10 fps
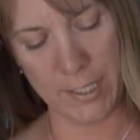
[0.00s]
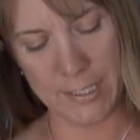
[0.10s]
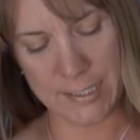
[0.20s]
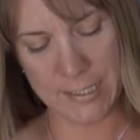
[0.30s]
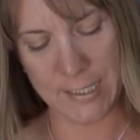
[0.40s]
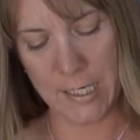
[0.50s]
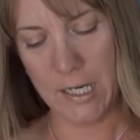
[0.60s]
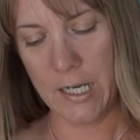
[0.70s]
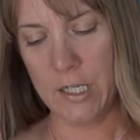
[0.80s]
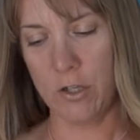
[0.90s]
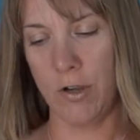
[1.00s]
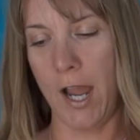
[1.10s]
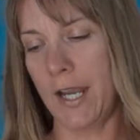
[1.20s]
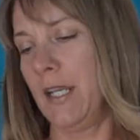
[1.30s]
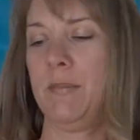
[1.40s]
is, you're
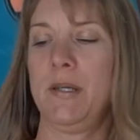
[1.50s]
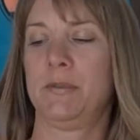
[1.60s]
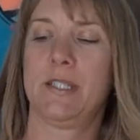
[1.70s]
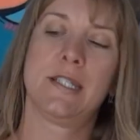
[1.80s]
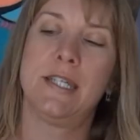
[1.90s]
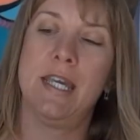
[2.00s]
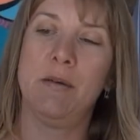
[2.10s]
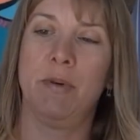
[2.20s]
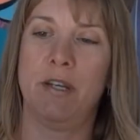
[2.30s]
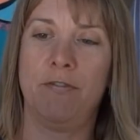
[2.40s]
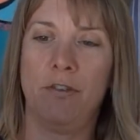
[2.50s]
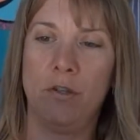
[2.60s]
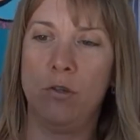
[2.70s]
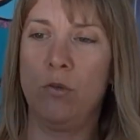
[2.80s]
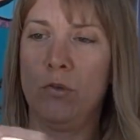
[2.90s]
not going to be able to see it, but if
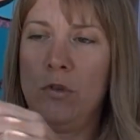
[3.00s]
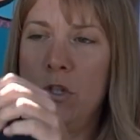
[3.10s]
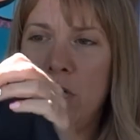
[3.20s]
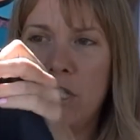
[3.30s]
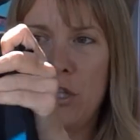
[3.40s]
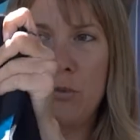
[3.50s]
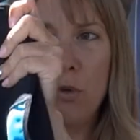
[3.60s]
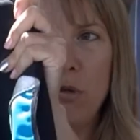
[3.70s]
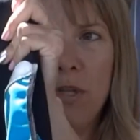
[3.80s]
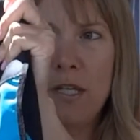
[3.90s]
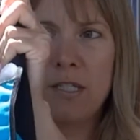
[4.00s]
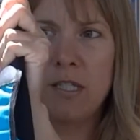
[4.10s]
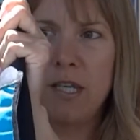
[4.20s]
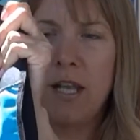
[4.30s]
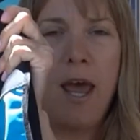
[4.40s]
you looked through
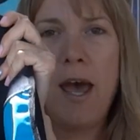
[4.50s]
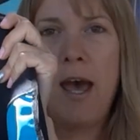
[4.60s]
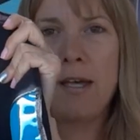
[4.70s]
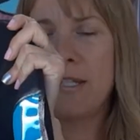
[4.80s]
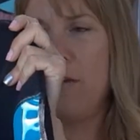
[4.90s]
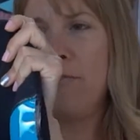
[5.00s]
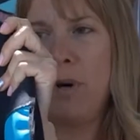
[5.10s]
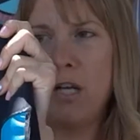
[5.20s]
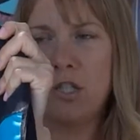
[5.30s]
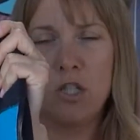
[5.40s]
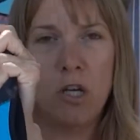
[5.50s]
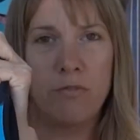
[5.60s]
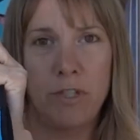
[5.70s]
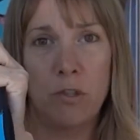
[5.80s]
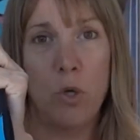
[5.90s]
this, it has a bunch
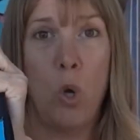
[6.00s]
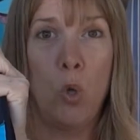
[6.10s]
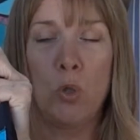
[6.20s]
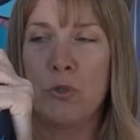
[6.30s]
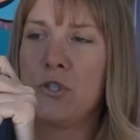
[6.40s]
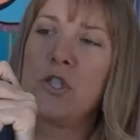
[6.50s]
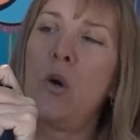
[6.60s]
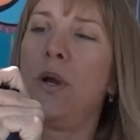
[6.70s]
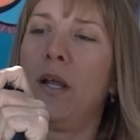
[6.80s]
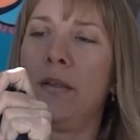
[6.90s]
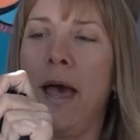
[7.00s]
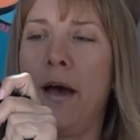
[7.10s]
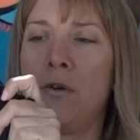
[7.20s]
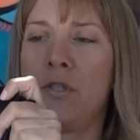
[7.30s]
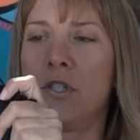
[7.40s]
of little holes, so it
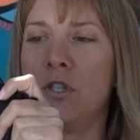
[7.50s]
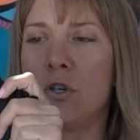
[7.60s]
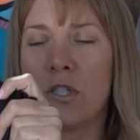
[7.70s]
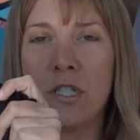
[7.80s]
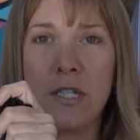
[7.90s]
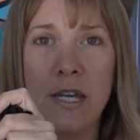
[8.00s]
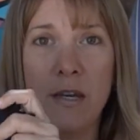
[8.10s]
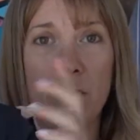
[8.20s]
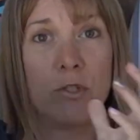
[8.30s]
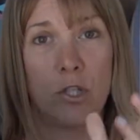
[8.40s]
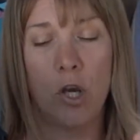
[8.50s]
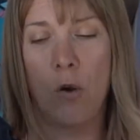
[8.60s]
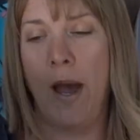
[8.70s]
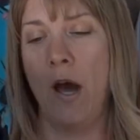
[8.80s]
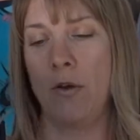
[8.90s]
allows your steam to
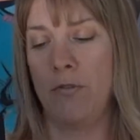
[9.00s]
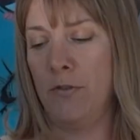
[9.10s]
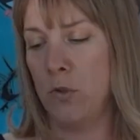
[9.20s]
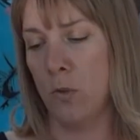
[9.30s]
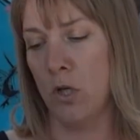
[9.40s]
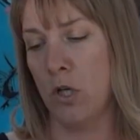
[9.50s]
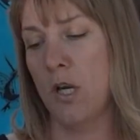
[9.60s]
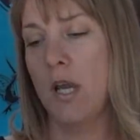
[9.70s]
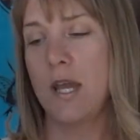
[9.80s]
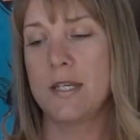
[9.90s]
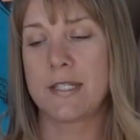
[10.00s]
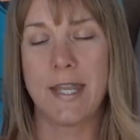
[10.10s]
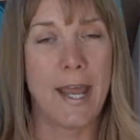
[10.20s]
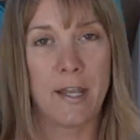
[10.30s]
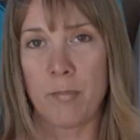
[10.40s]
go out if you were
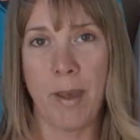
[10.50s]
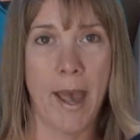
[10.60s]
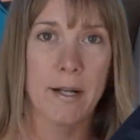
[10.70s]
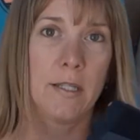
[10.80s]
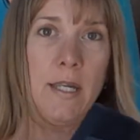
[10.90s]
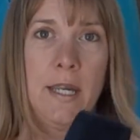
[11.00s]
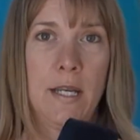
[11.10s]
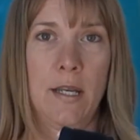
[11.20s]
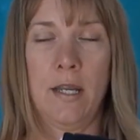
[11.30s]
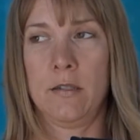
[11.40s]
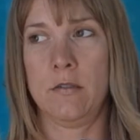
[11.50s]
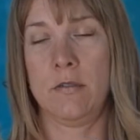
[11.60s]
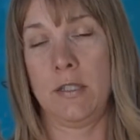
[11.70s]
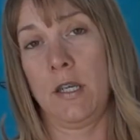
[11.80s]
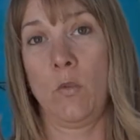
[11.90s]
stand-up paddling
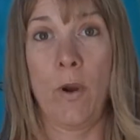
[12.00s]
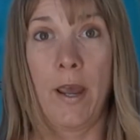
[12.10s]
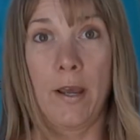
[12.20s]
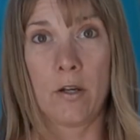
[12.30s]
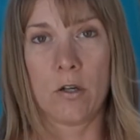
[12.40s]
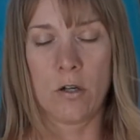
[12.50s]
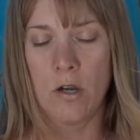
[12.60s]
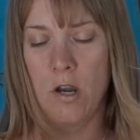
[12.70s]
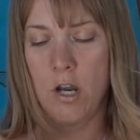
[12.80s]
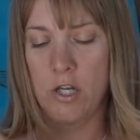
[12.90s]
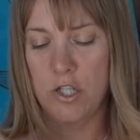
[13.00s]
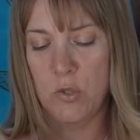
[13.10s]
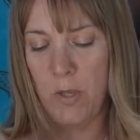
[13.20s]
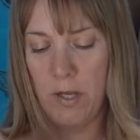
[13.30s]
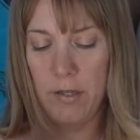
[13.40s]
and didn't get wet, or you
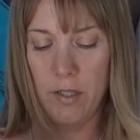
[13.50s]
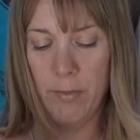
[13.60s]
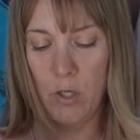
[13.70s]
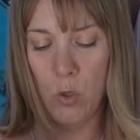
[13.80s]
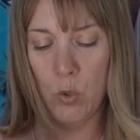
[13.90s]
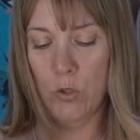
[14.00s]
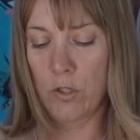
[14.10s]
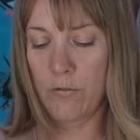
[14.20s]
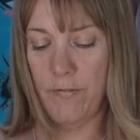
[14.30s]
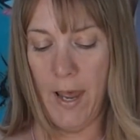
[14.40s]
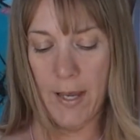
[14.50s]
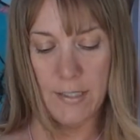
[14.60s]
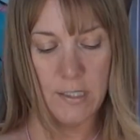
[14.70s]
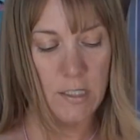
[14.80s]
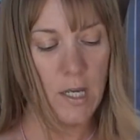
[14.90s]
just wanted a little bit cooler
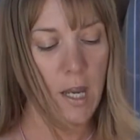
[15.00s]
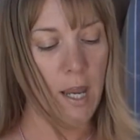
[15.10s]
vest.